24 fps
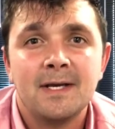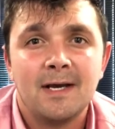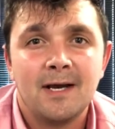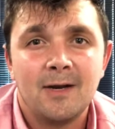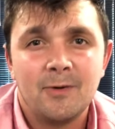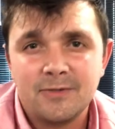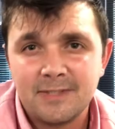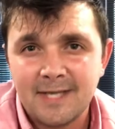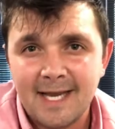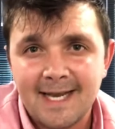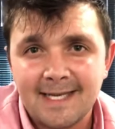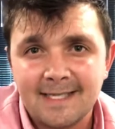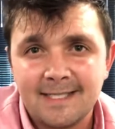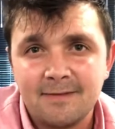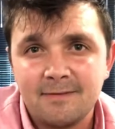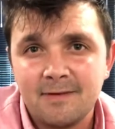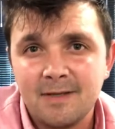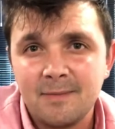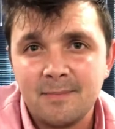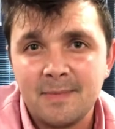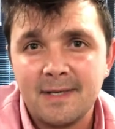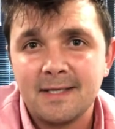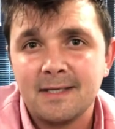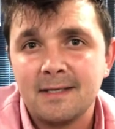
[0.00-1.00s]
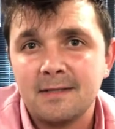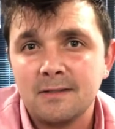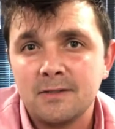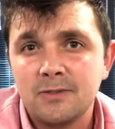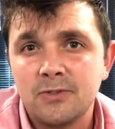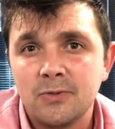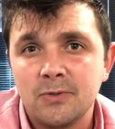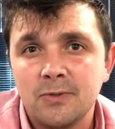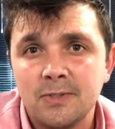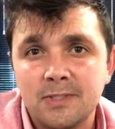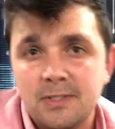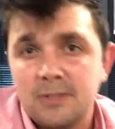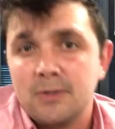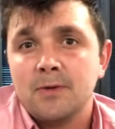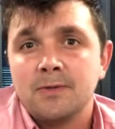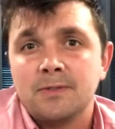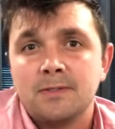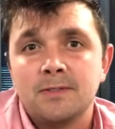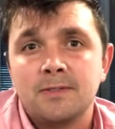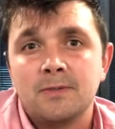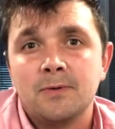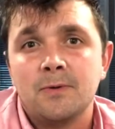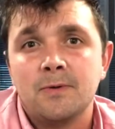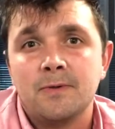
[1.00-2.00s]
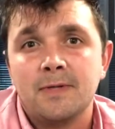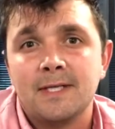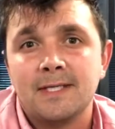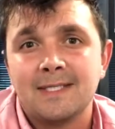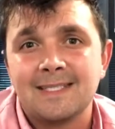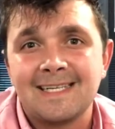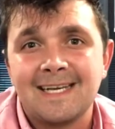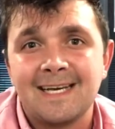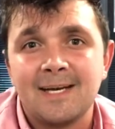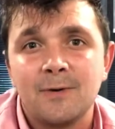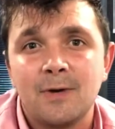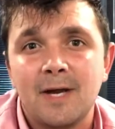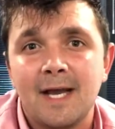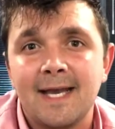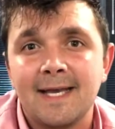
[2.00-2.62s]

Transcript: I was actively making the choice not to sort things out